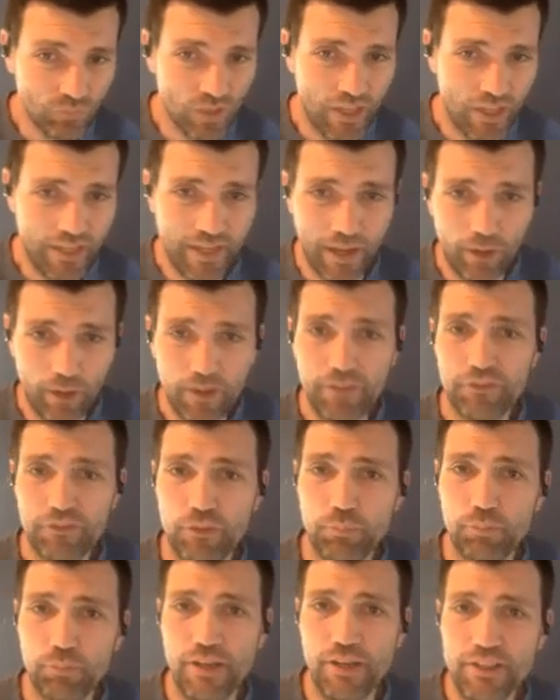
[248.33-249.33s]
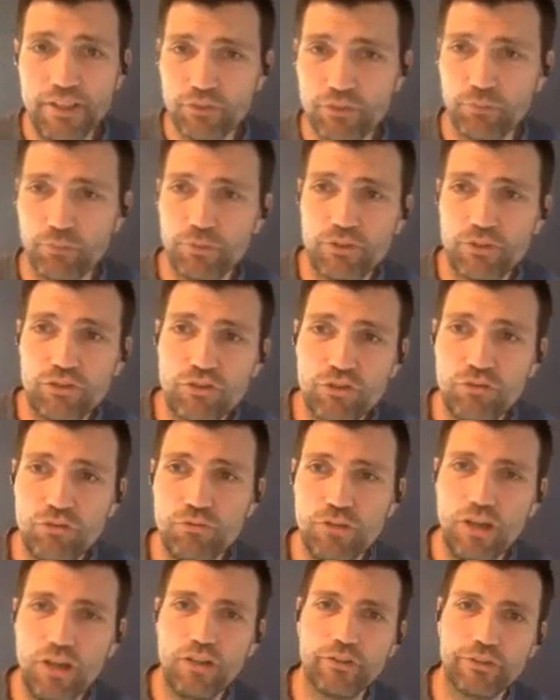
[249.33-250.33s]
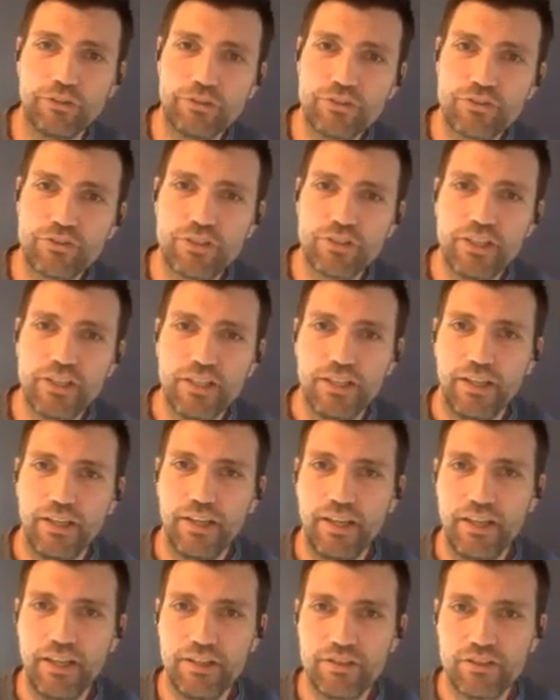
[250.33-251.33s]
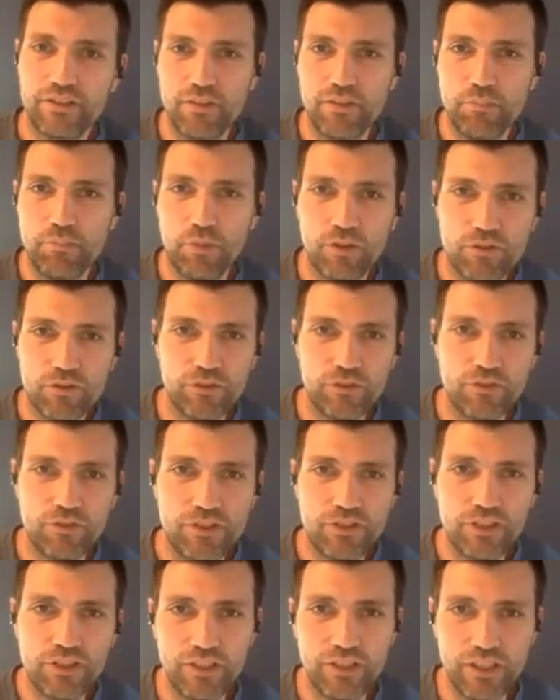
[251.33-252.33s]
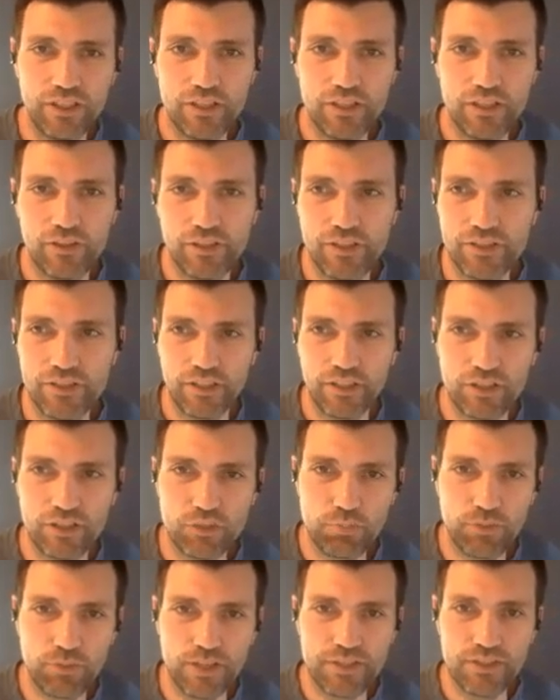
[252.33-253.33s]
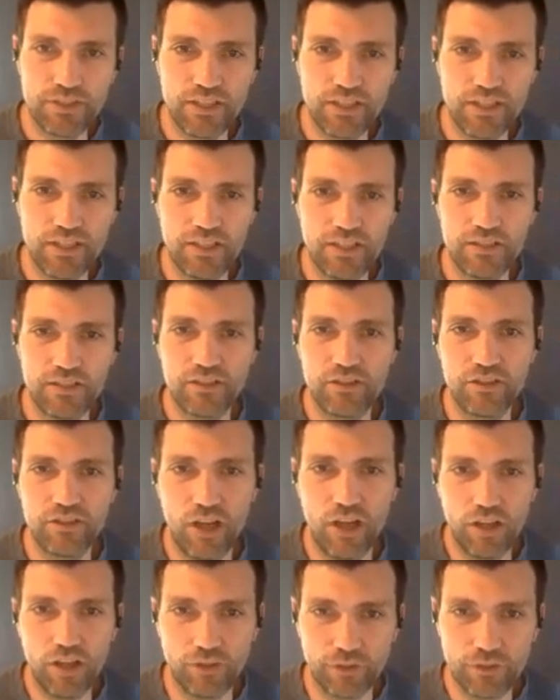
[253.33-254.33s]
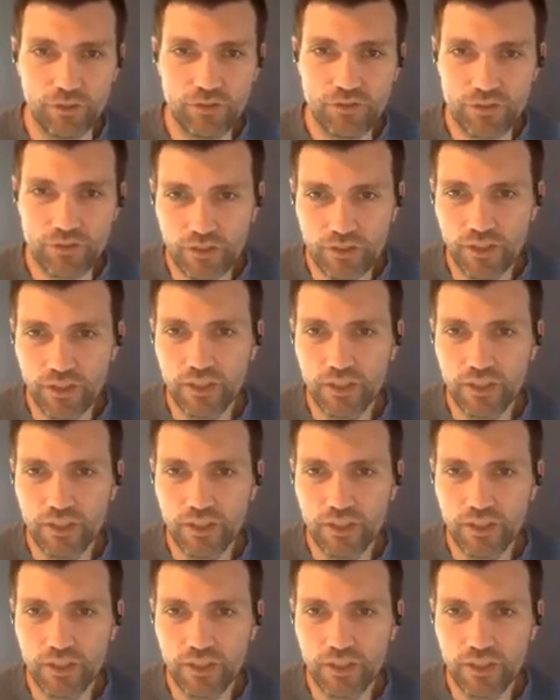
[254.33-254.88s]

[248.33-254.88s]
Anyhow, if the price was $2 and the marginal utility here is expressed in dollars,